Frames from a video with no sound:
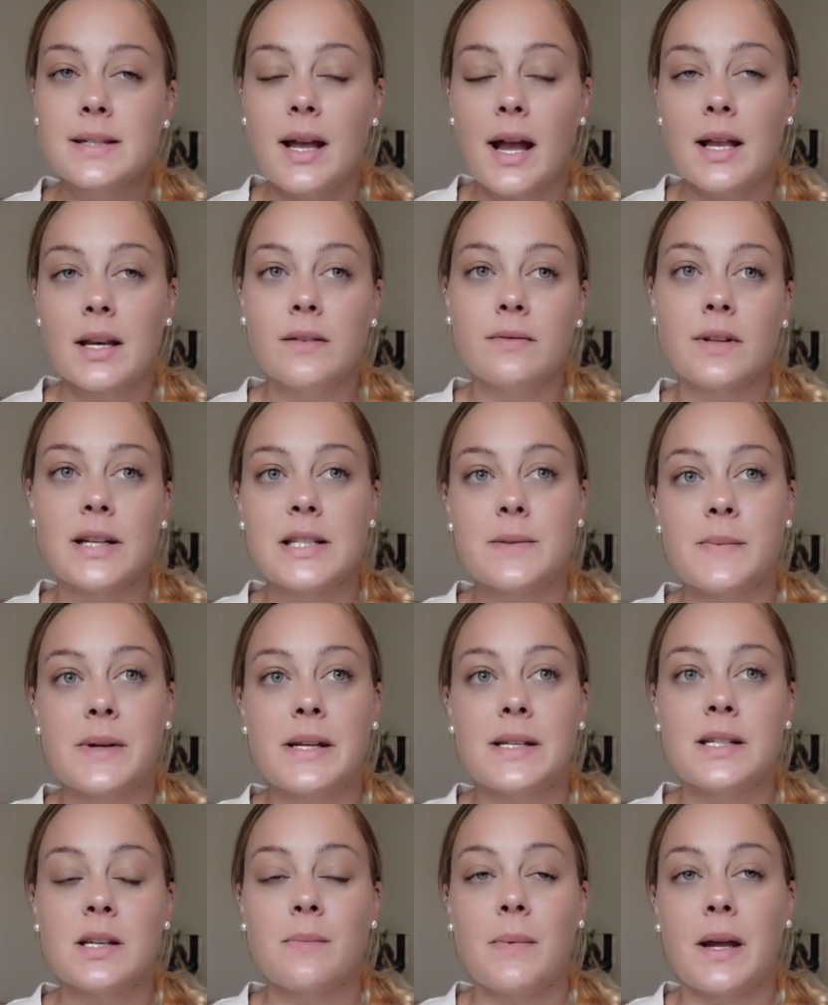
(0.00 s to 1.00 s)
kind of leads me
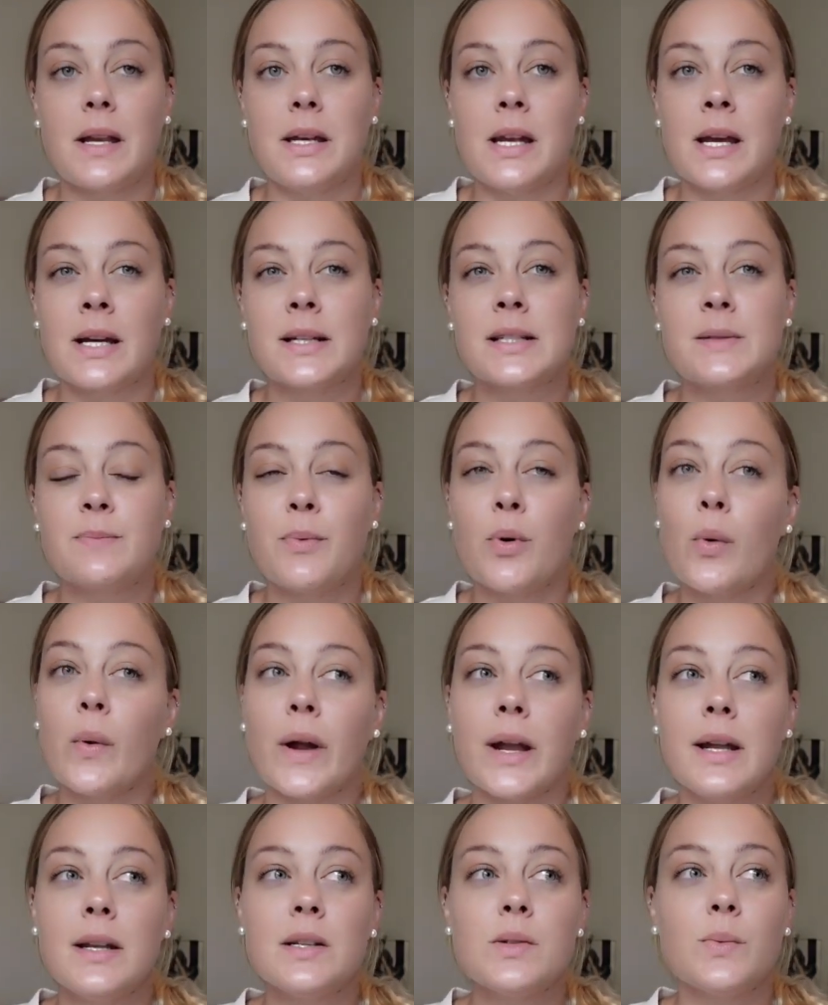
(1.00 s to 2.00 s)
into my next
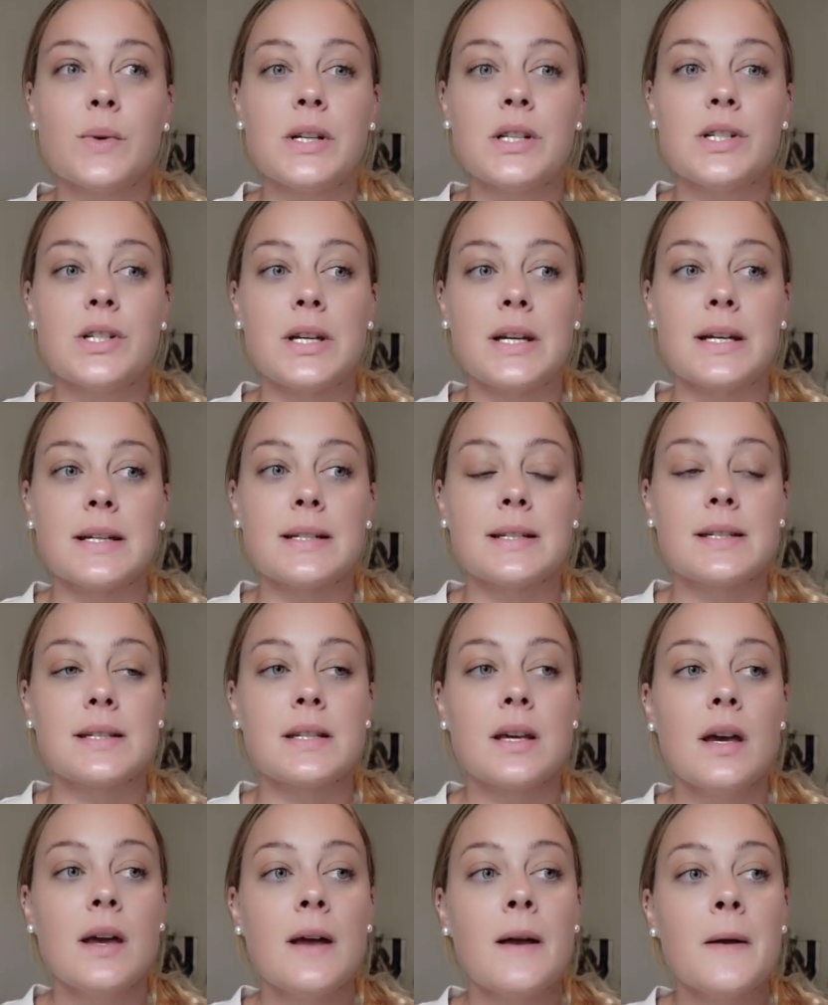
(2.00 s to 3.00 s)
point, which
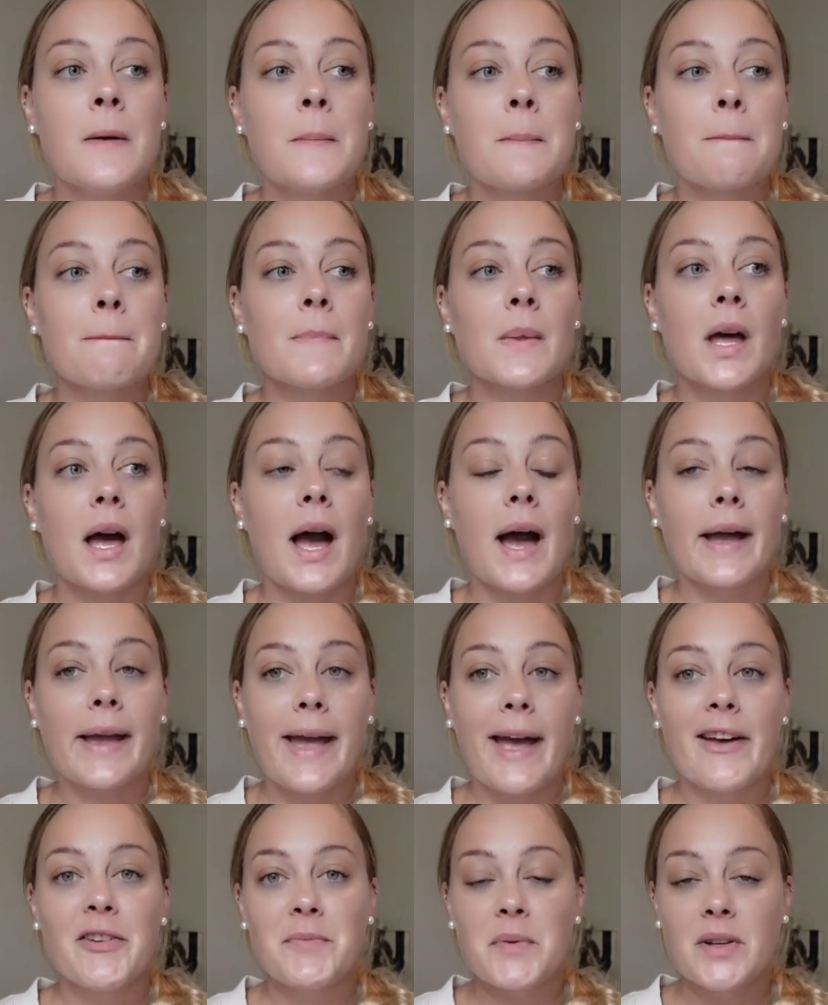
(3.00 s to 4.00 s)
is I
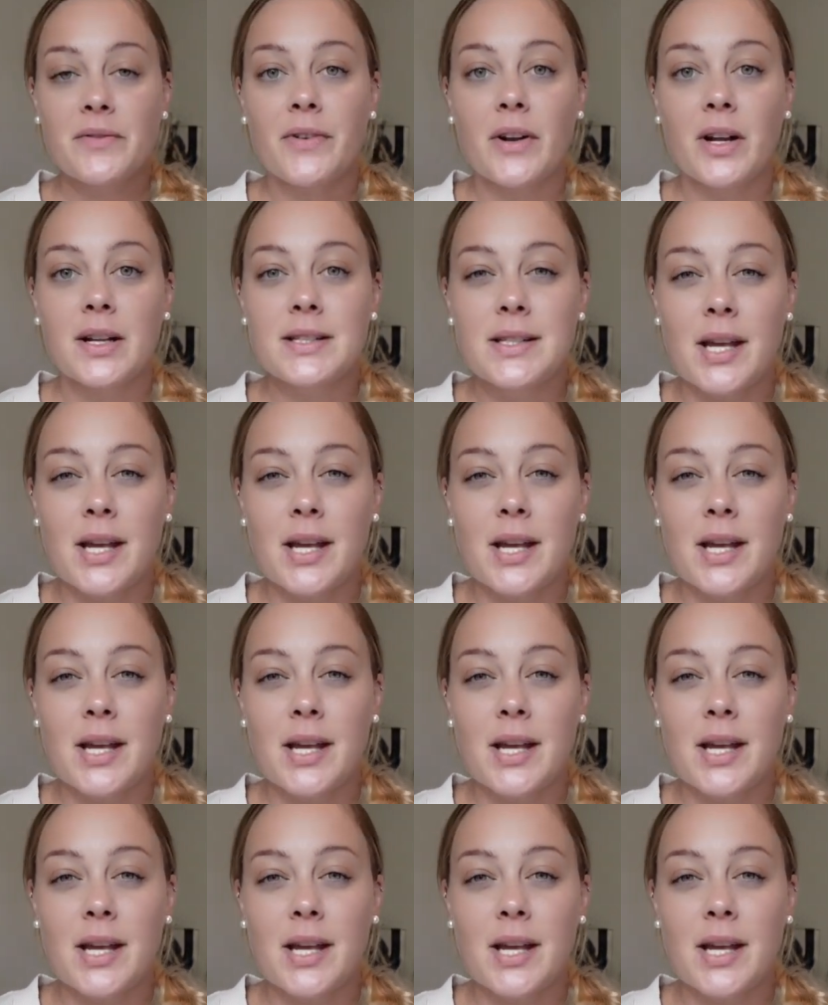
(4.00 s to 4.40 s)
have been very